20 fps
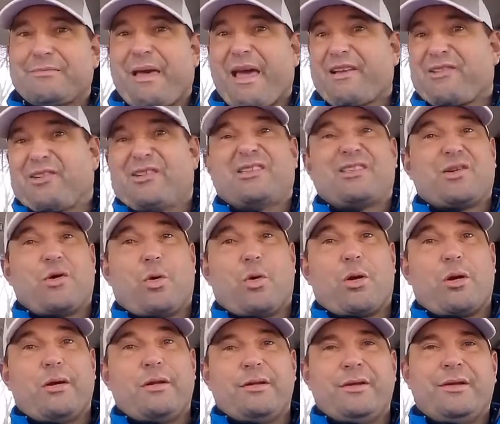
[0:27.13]
Actually
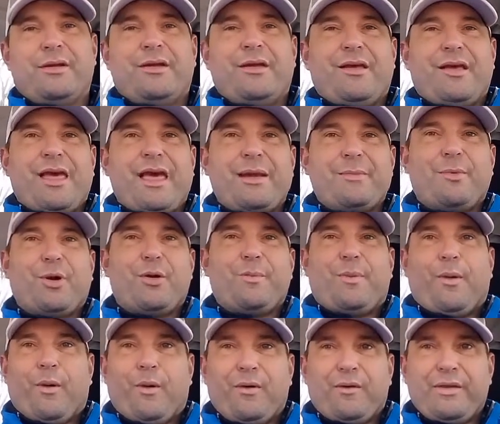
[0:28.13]
scored. And more
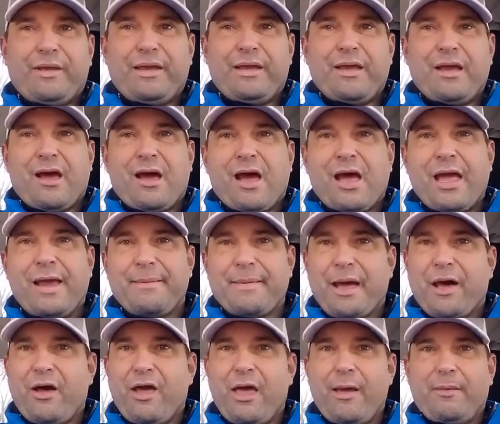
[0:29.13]
importantly, I am
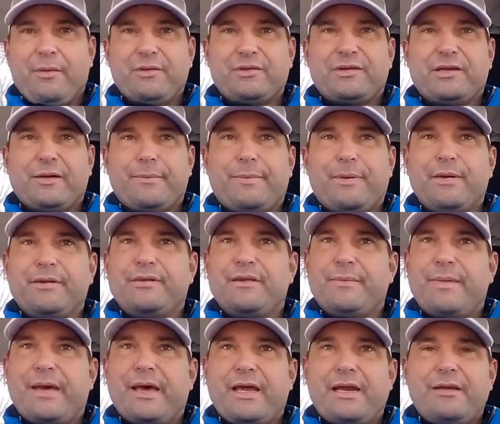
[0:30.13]
now able to put
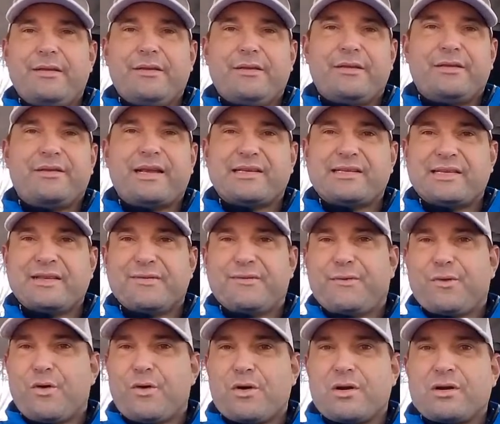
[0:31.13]
to bed the testing
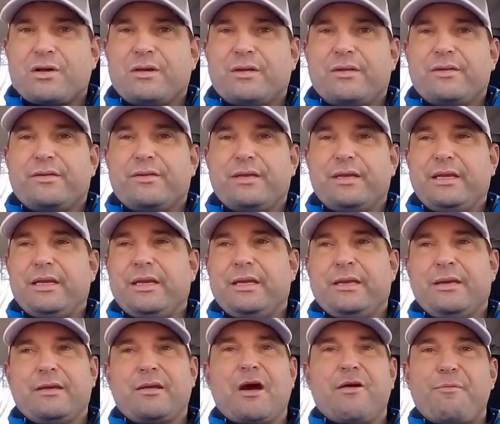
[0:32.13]
for
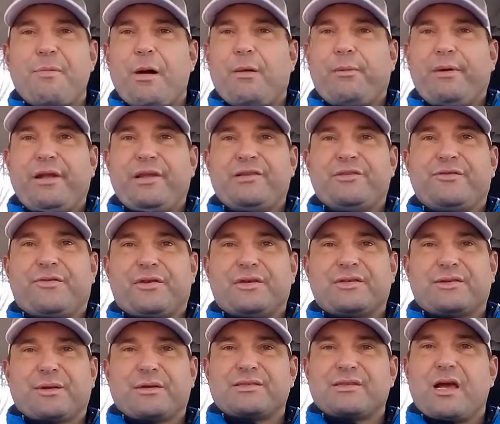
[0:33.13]
the golf ball range for
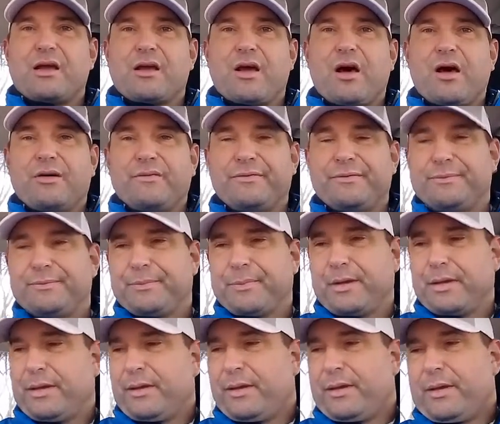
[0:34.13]
Srixon Golf.
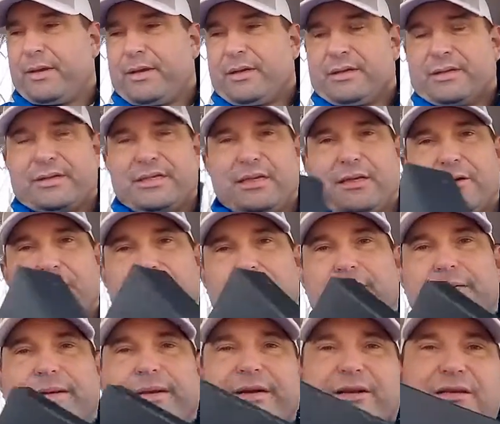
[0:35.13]

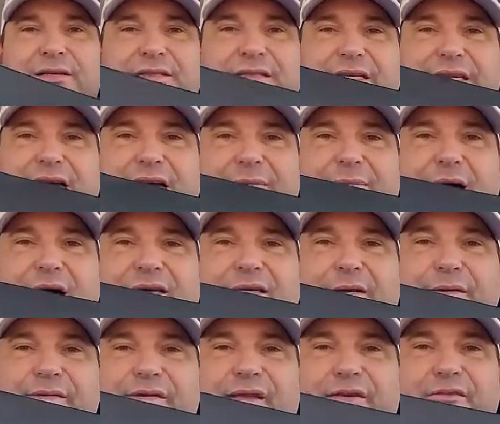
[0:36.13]
So here's the box
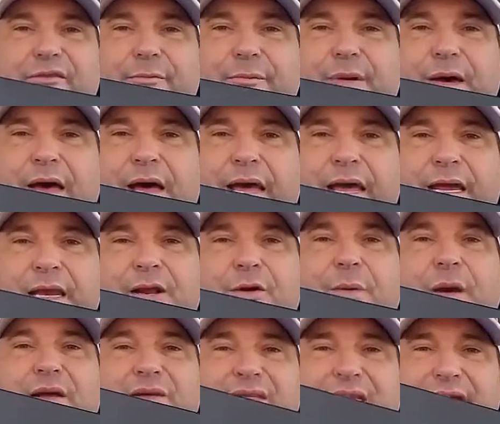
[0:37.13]
I was given by
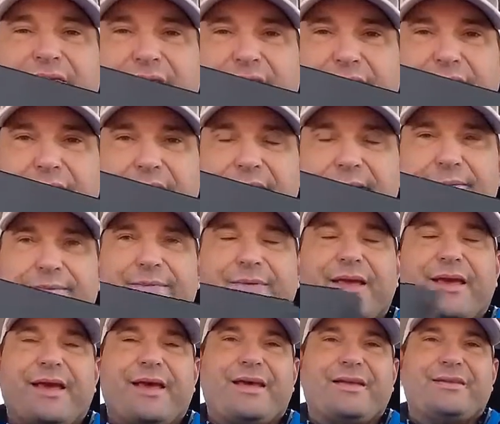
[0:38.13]
Noel Zavaleta
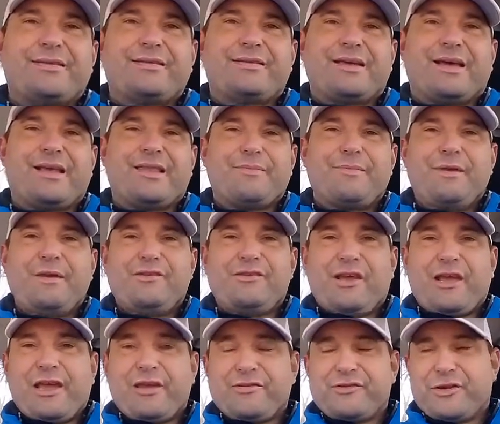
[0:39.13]
at the
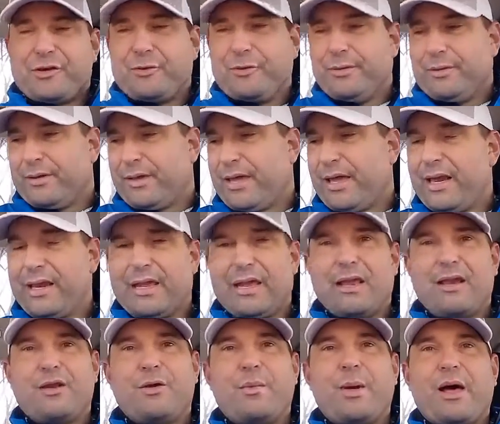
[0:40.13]
PGA show. And
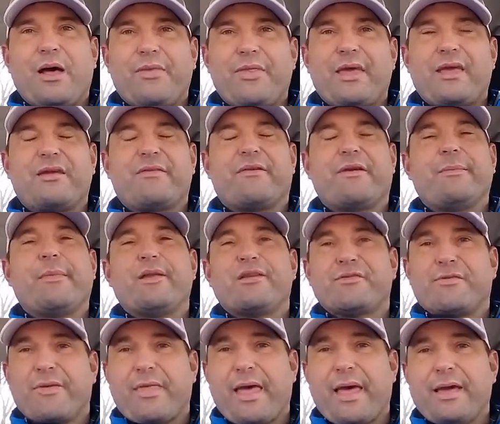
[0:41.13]
again, Noel, thank you very
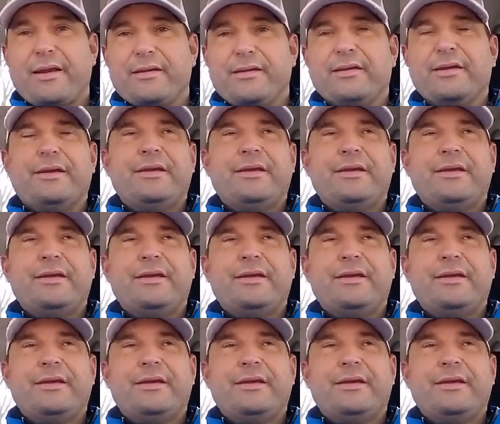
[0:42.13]
much for that.